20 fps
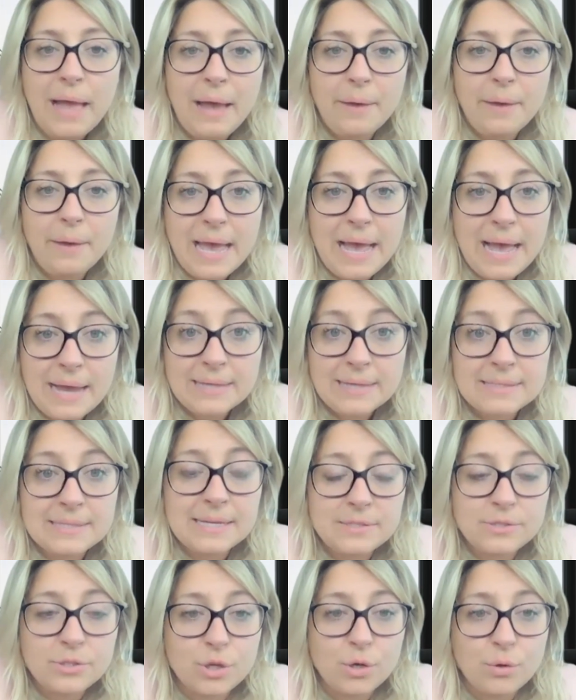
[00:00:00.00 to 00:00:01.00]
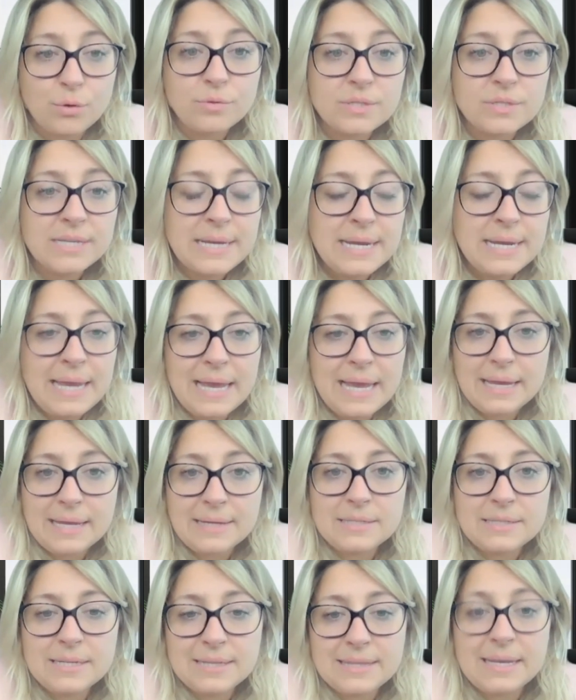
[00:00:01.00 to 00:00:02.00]
how to access those,
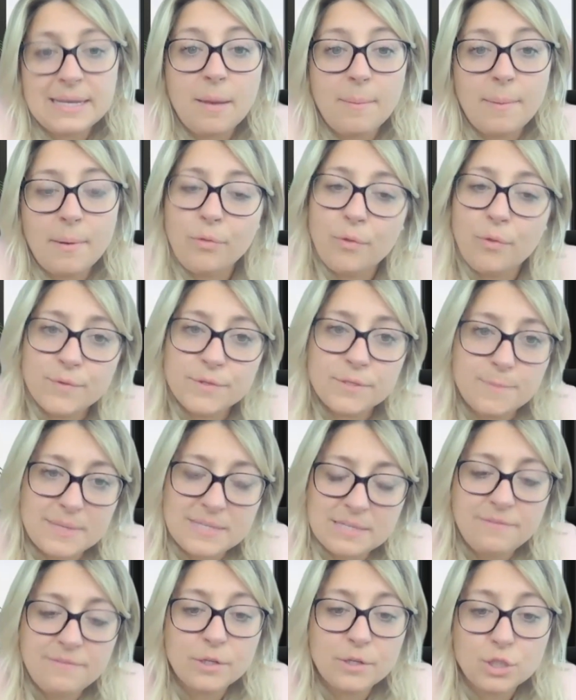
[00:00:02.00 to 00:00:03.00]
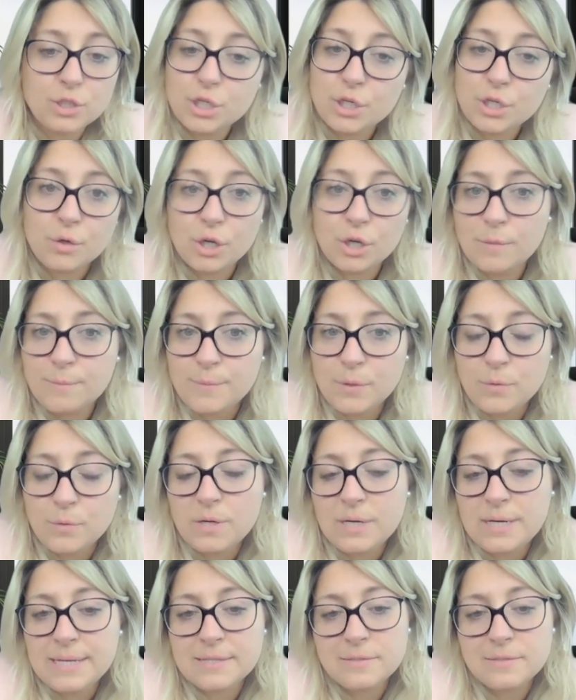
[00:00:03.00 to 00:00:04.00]
and to think about those specific to your
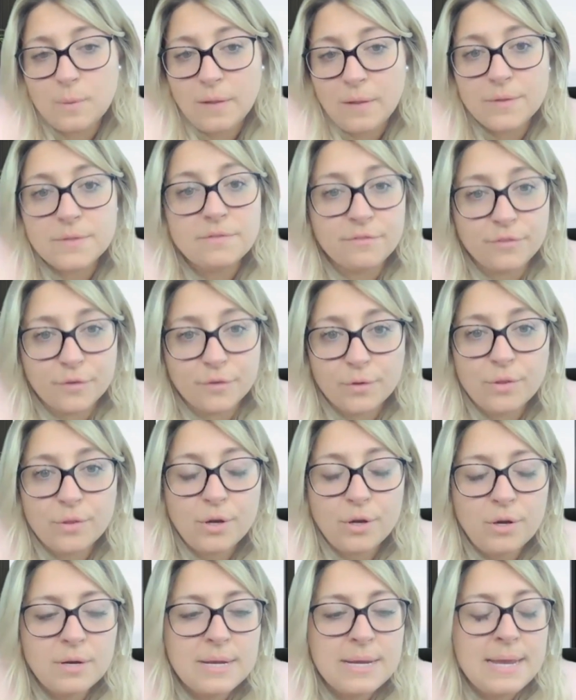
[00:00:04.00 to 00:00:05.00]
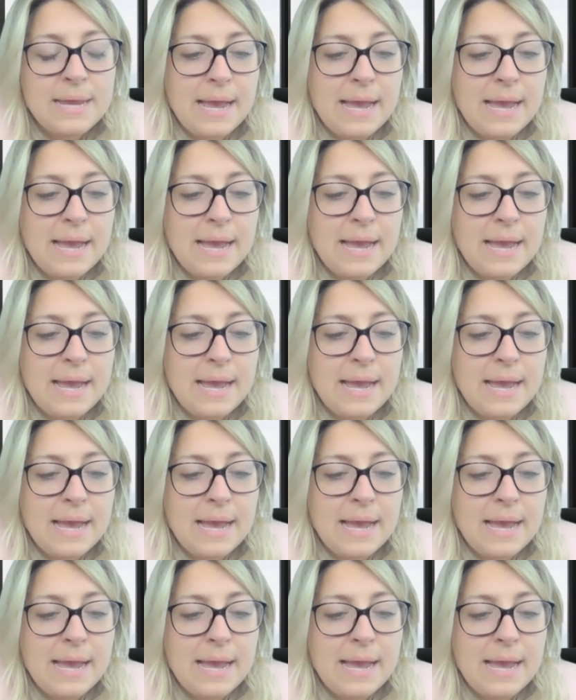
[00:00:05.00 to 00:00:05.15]
community as well as further.